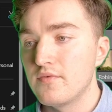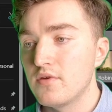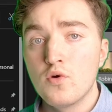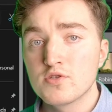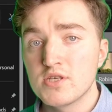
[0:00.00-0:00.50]

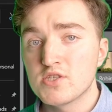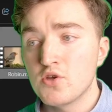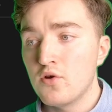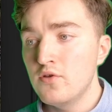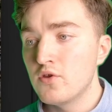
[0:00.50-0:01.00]
Once it's
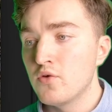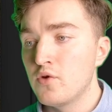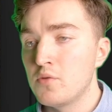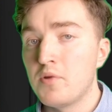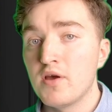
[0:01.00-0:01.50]
done, you
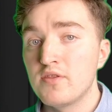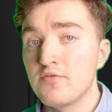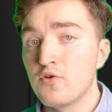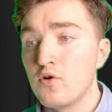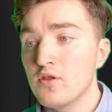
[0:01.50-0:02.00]
will by
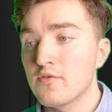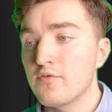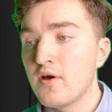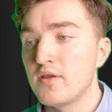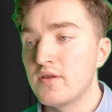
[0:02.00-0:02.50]
default
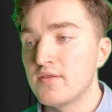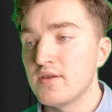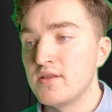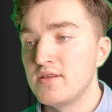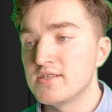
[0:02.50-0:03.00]
find it
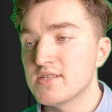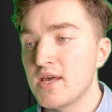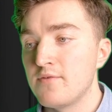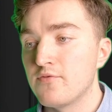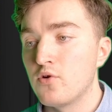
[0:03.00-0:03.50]
in the
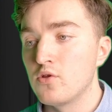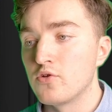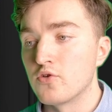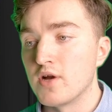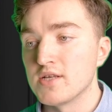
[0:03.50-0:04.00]
same
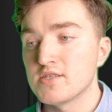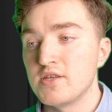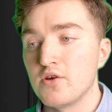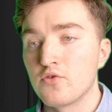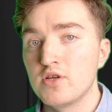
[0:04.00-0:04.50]
folder as
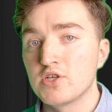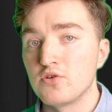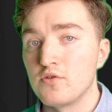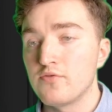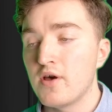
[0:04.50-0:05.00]
the
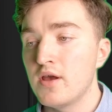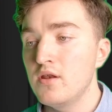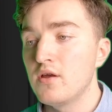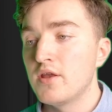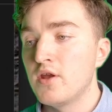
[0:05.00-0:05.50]
original file.
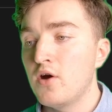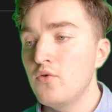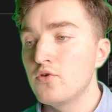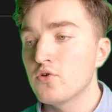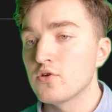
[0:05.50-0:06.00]
And now
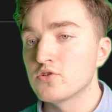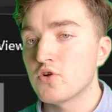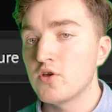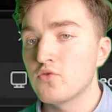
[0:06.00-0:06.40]
you can try